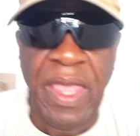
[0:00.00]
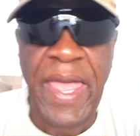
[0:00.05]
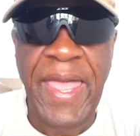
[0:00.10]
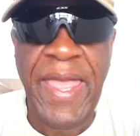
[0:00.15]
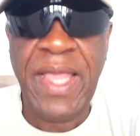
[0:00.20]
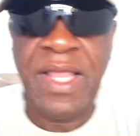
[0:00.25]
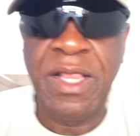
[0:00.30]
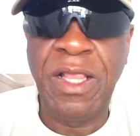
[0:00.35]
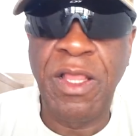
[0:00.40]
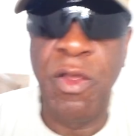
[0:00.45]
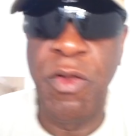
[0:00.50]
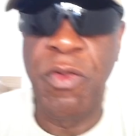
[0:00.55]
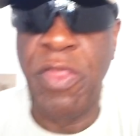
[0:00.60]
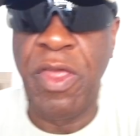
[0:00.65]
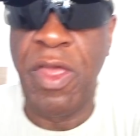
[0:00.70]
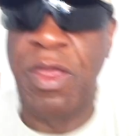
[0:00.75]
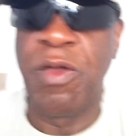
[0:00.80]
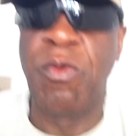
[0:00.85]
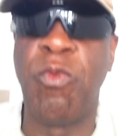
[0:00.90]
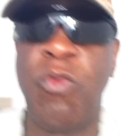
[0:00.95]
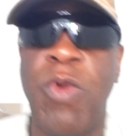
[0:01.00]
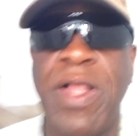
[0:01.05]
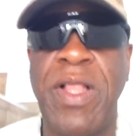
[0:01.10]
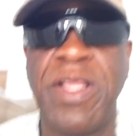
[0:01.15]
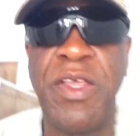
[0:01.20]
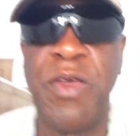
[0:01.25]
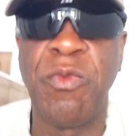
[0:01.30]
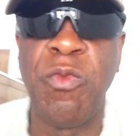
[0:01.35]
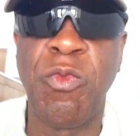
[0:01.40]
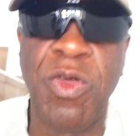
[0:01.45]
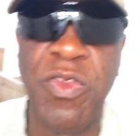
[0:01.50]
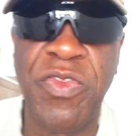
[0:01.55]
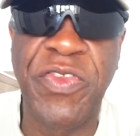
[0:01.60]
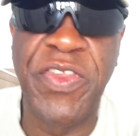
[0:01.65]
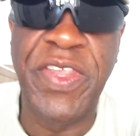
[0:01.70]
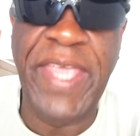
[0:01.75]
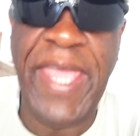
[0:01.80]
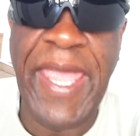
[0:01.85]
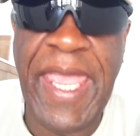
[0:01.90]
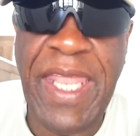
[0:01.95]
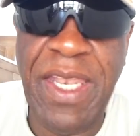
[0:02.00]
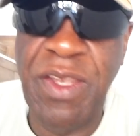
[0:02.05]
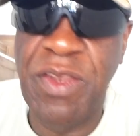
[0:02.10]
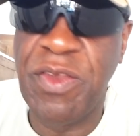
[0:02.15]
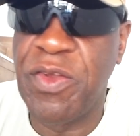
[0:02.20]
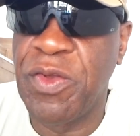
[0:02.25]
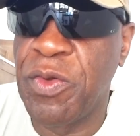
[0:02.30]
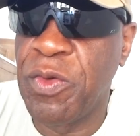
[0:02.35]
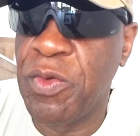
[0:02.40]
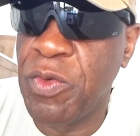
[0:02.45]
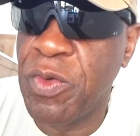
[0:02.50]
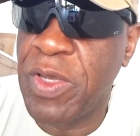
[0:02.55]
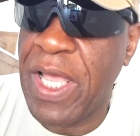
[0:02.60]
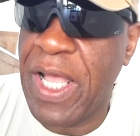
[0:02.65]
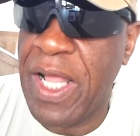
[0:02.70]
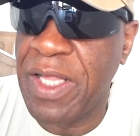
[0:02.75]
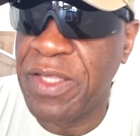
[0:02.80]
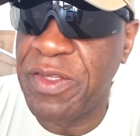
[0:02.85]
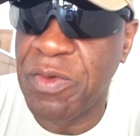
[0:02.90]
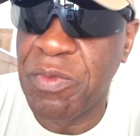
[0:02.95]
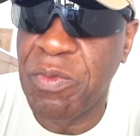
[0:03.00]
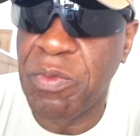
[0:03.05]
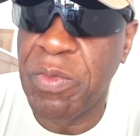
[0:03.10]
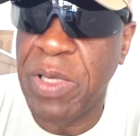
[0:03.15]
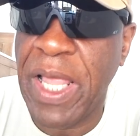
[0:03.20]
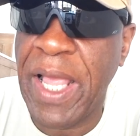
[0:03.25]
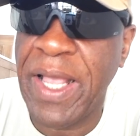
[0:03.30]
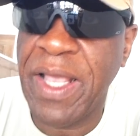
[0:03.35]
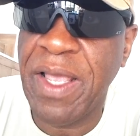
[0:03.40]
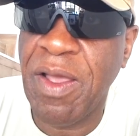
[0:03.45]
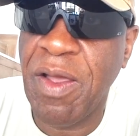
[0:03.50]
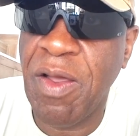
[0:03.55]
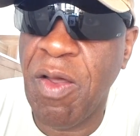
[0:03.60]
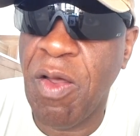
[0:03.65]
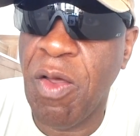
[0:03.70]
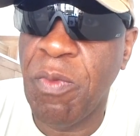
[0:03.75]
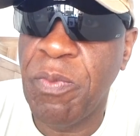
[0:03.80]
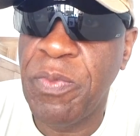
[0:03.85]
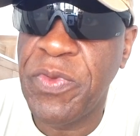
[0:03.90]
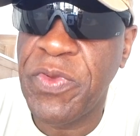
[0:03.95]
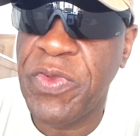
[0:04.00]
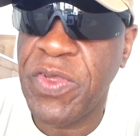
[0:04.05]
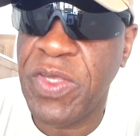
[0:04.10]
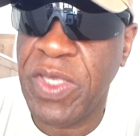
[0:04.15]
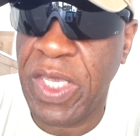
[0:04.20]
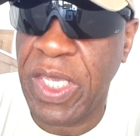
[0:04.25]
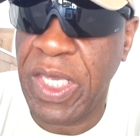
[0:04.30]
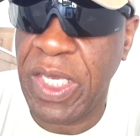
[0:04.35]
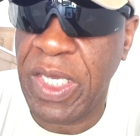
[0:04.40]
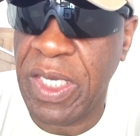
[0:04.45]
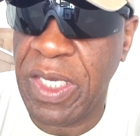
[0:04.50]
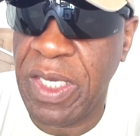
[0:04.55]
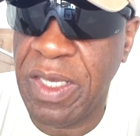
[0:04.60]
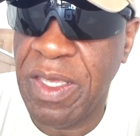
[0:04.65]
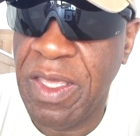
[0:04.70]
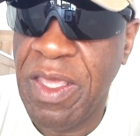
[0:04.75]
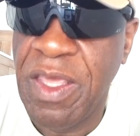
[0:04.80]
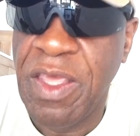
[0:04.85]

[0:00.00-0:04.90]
Hello there and welcome once again to Carlton Black Ops King,